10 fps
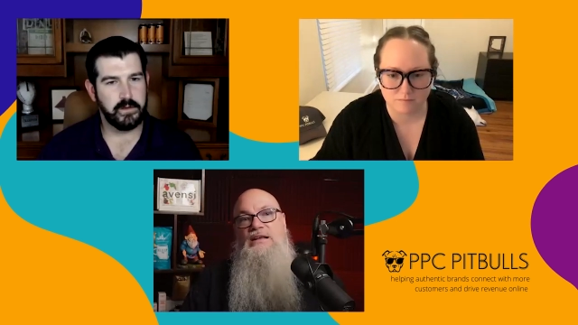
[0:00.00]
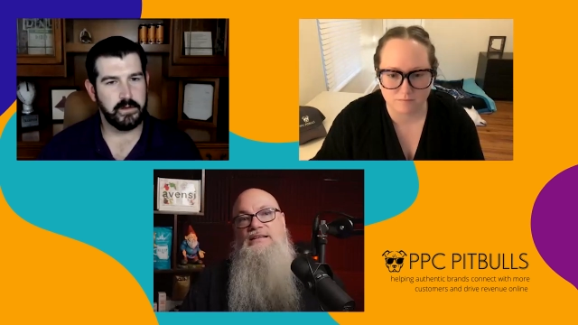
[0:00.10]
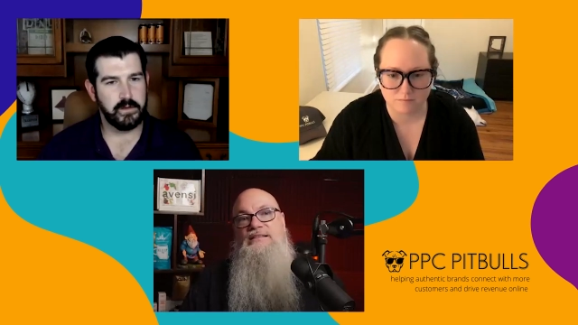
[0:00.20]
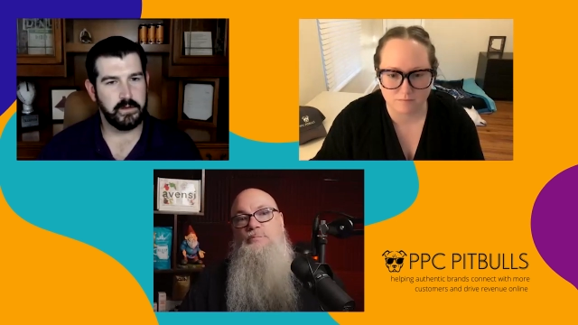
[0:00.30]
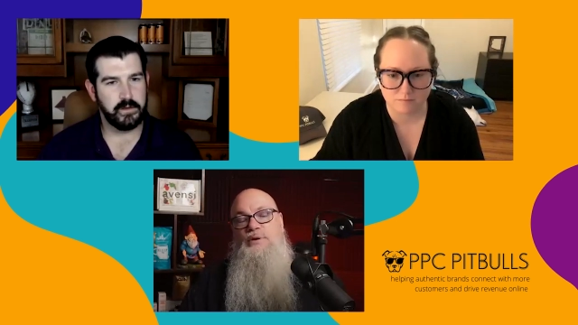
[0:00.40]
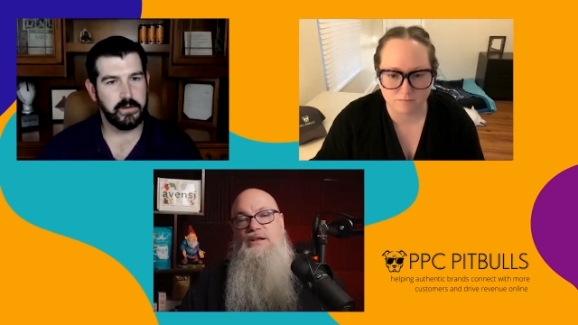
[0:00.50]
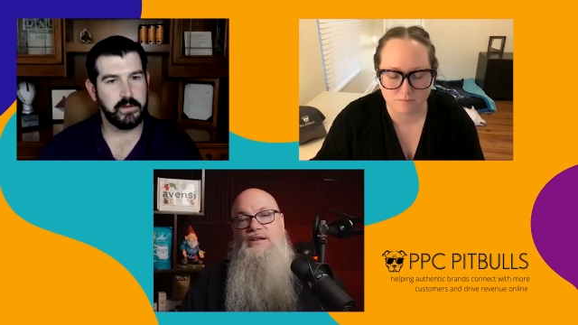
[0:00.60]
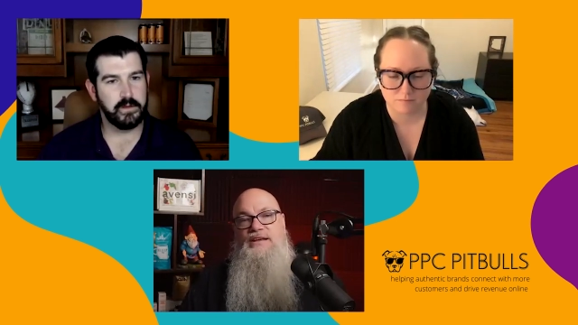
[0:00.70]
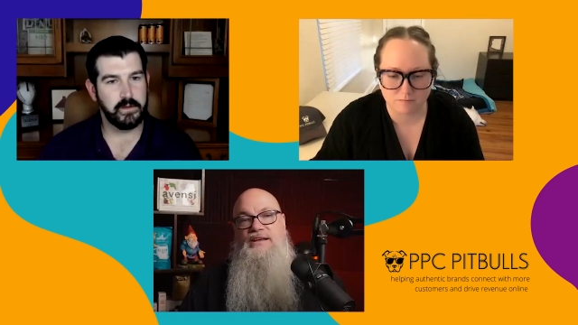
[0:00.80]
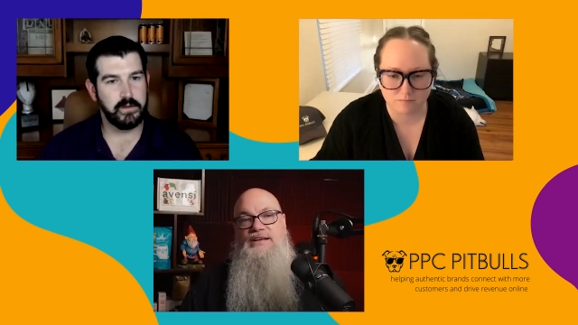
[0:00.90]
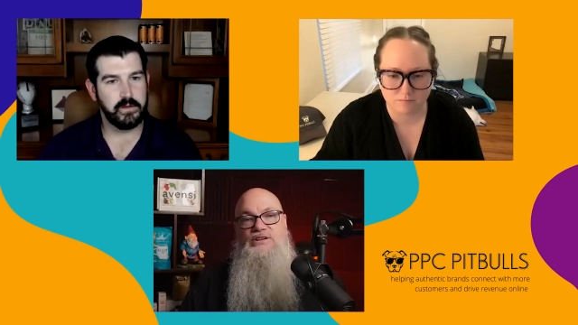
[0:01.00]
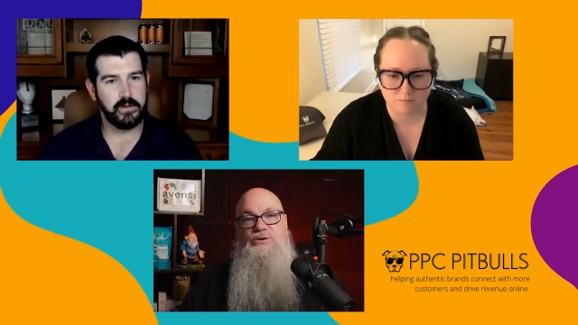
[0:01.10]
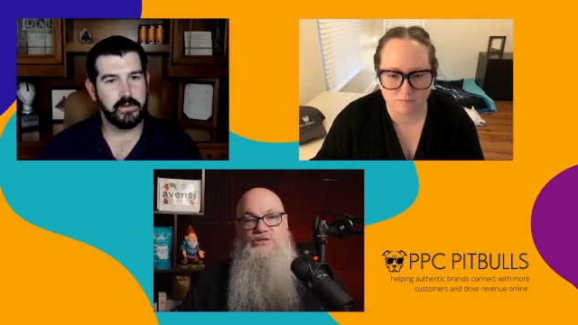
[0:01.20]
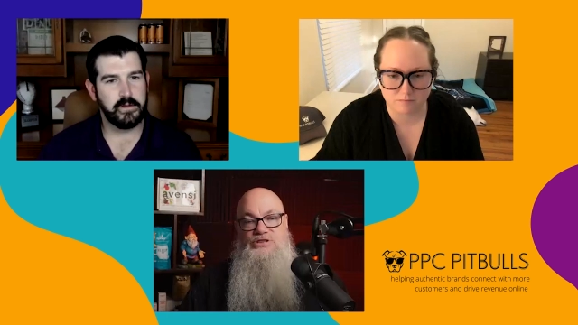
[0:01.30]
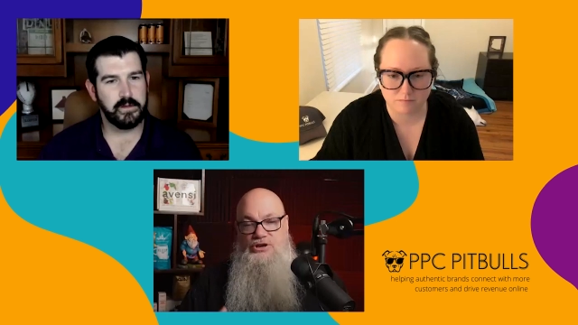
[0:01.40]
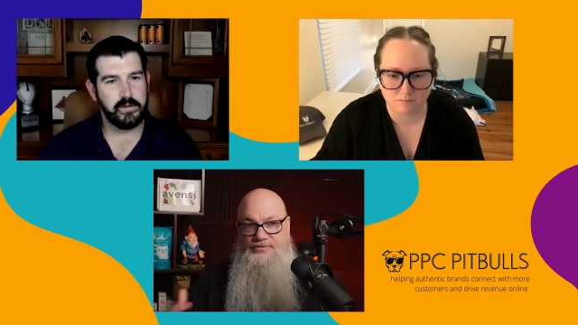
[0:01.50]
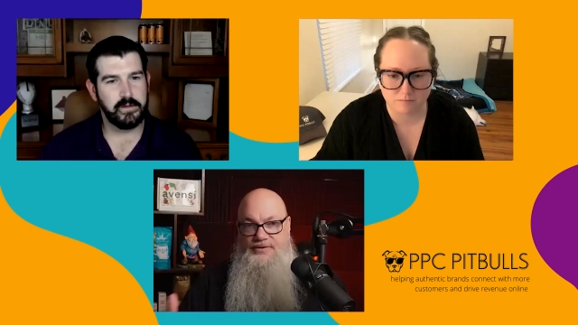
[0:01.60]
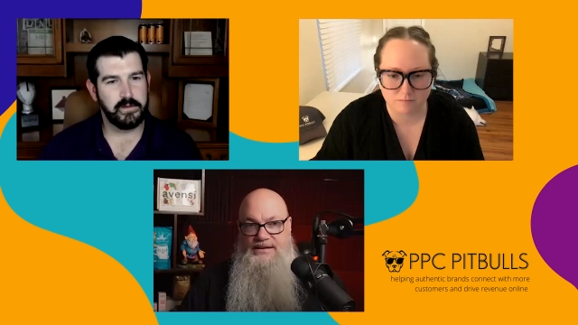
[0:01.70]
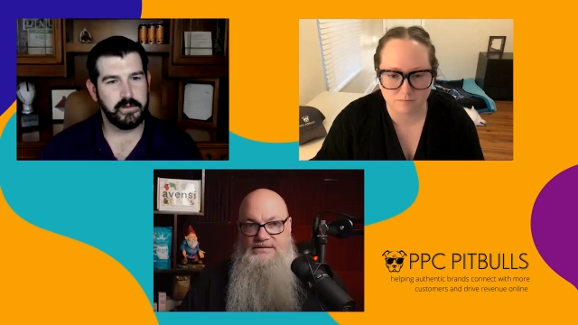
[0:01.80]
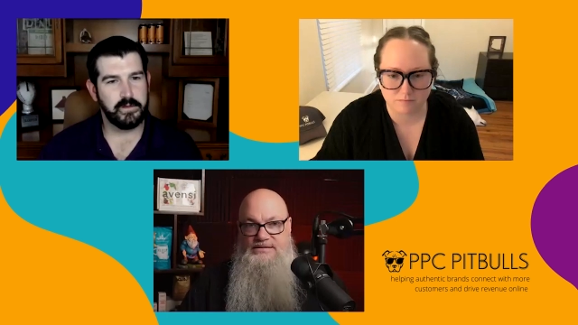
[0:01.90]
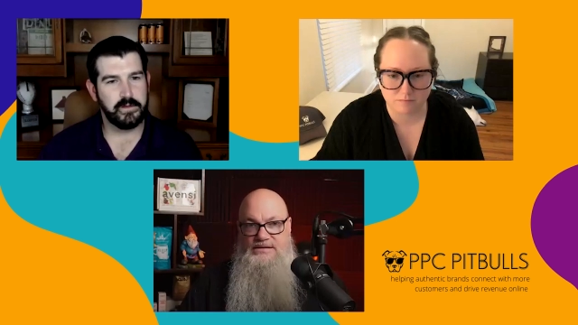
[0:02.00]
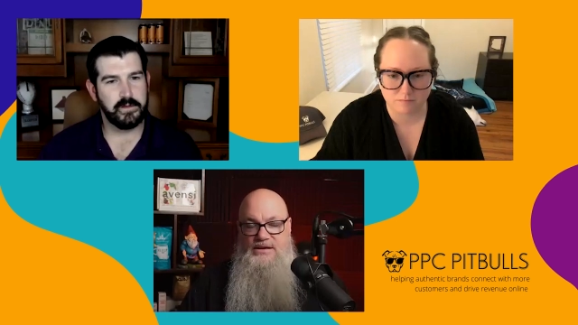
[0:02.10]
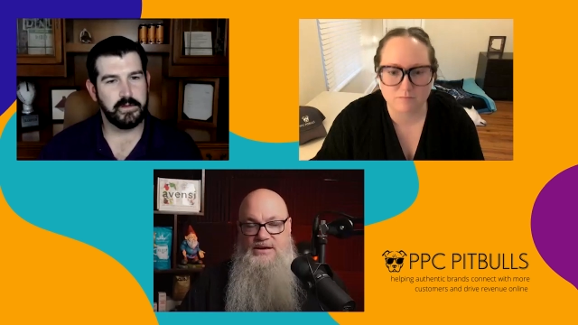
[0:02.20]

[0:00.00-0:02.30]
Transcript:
Speaker 1: is the ability to geo fence.